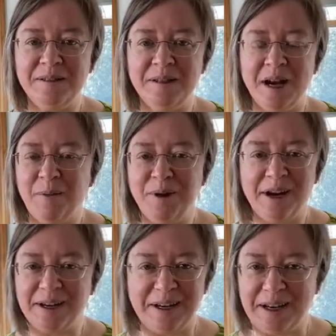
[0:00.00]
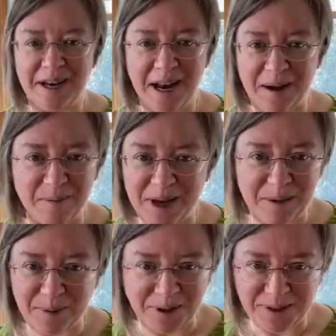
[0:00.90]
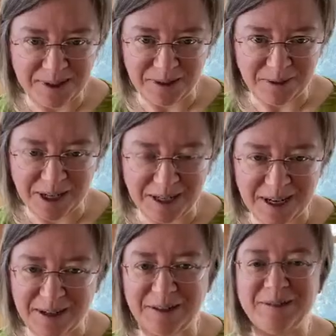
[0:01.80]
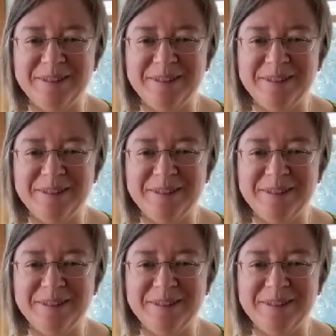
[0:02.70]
I'm not going to name that person right now.